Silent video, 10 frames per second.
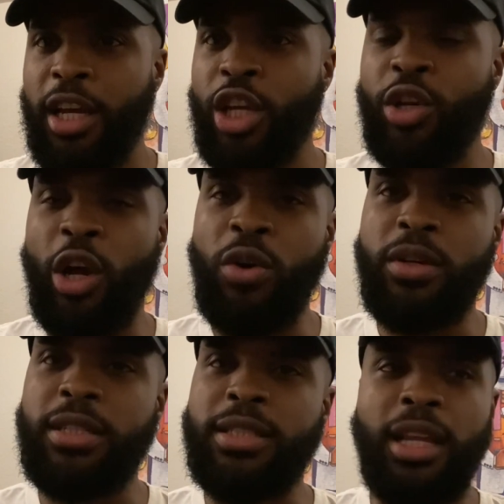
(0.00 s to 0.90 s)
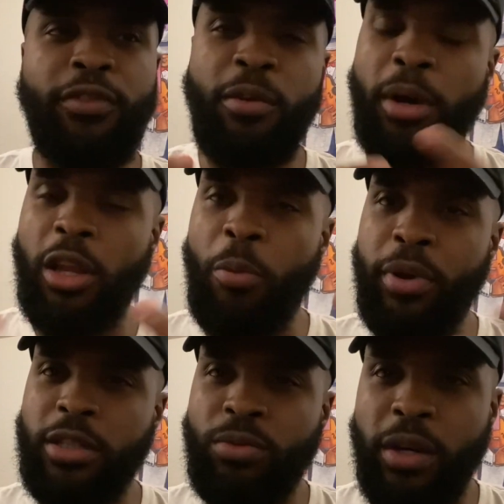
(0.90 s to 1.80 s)
you know, because Teofimo
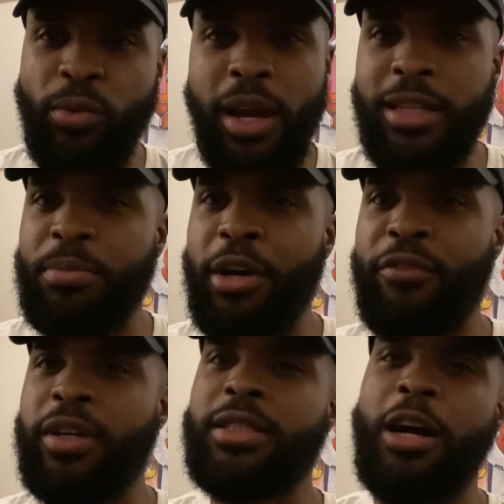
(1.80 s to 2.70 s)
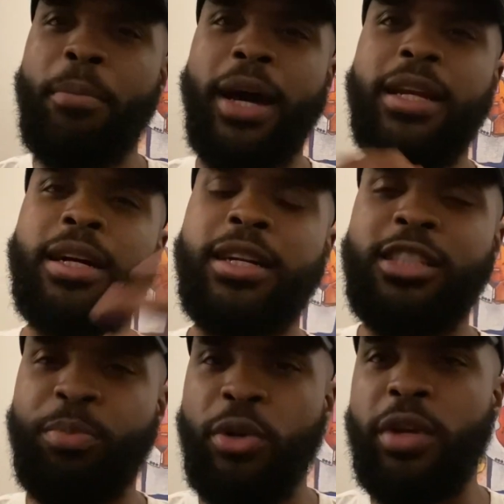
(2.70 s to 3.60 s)
Lopez running around as motherfucker talking about he
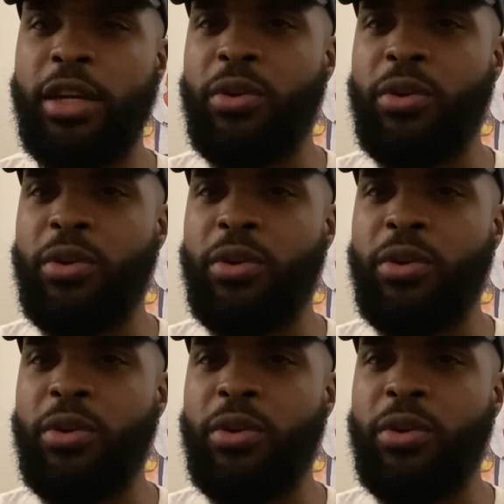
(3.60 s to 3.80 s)
undisputed,